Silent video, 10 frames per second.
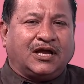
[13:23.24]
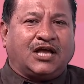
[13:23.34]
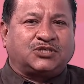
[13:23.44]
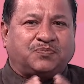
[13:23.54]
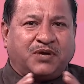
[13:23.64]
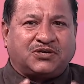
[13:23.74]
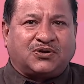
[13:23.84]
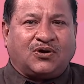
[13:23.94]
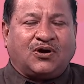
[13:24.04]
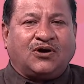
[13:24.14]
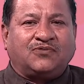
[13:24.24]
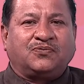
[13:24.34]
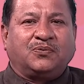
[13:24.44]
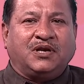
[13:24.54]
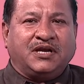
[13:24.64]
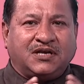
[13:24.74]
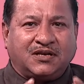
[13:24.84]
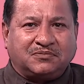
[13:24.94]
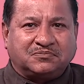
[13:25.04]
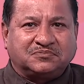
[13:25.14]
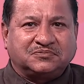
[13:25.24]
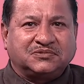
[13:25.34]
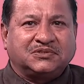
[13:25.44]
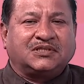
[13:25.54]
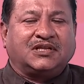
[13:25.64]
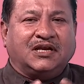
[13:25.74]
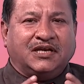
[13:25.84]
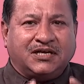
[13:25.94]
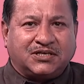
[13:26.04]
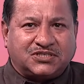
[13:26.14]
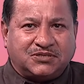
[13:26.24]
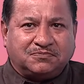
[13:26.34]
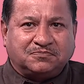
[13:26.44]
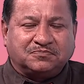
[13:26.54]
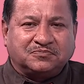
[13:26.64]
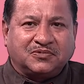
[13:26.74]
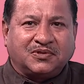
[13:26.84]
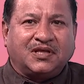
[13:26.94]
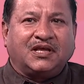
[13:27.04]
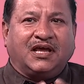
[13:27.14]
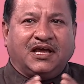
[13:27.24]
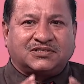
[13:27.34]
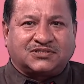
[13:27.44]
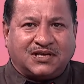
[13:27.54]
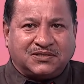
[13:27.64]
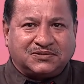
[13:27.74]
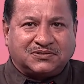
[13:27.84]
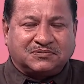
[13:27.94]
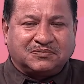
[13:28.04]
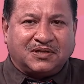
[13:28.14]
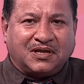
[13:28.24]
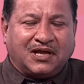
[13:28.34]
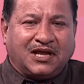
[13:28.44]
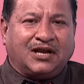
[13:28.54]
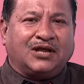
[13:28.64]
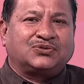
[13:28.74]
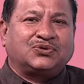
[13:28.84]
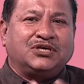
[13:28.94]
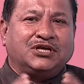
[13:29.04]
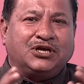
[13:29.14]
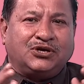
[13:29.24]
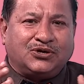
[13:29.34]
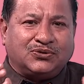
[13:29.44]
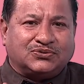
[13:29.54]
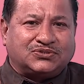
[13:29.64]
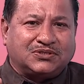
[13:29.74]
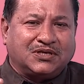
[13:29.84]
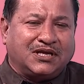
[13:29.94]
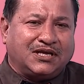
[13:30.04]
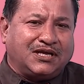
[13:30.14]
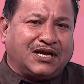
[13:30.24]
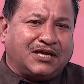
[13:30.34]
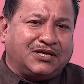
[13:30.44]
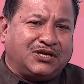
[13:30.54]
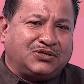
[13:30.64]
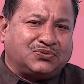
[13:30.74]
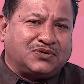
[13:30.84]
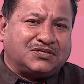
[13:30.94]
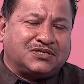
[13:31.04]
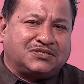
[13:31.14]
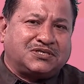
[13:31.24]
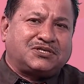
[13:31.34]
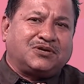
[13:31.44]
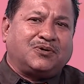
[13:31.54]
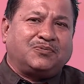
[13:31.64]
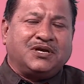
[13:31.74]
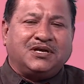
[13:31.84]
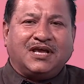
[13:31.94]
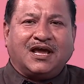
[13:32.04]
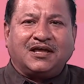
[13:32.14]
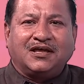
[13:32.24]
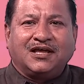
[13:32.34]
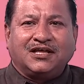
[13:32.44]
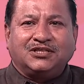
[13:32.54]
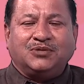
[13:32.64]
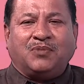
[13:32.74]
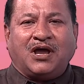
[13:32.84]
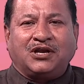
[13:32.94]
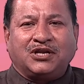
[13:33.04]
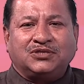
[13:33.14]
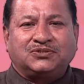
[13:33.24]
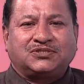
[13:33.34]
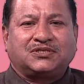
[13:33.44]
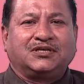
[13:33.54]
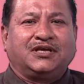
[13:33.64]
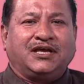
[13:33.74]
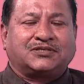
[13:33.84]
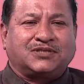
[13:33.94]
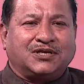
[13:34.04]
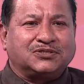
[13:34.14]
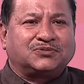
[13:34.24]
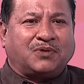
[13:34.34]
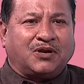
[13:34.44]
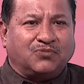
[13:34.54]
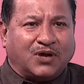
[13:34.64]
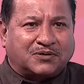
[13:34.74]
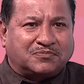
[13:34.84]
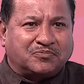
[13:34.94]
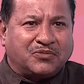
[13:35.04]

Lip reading: aspect of leadership, excellence, and also he introduced in higher education system of India the Baldrige excellence framework.